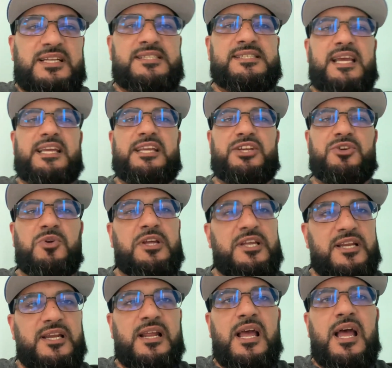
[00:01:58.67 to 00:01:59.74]
second unit
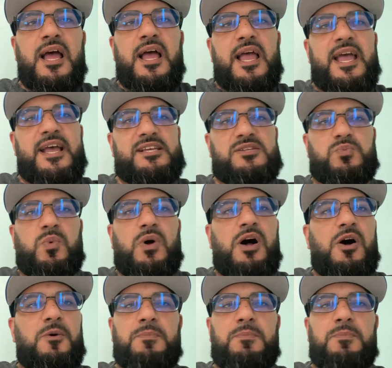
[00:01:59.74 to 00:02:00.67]
as well.